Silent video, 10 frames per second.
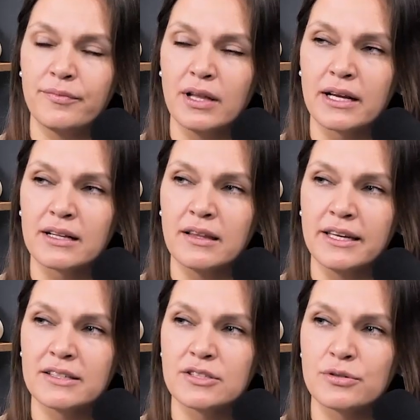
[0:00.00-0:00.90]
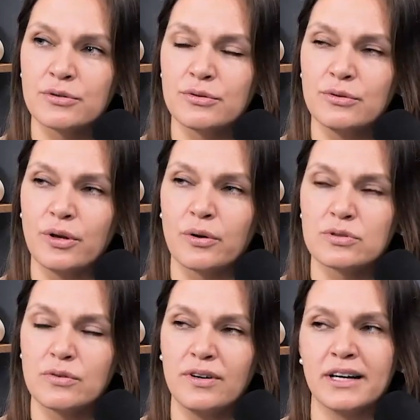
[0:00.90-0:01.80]
like link to,
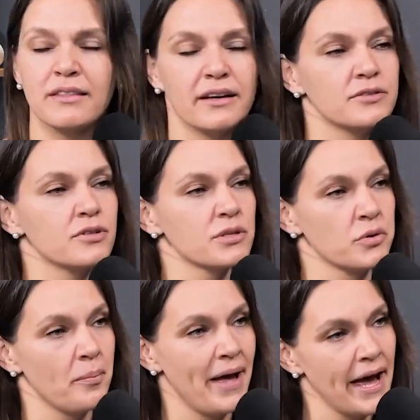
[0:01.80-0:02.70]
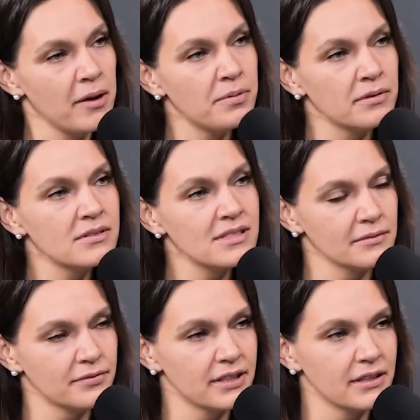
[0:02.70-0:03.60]
to find the address on a map,
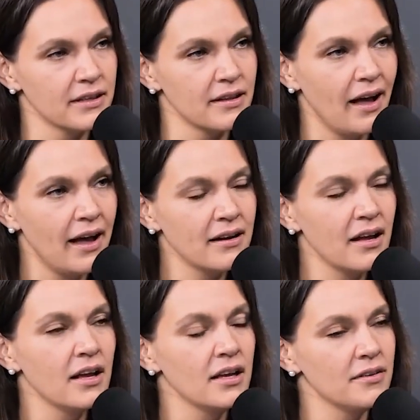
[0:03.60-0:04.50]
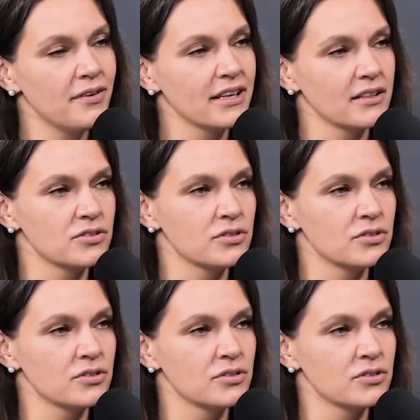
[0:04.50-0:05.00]
something like that. If I can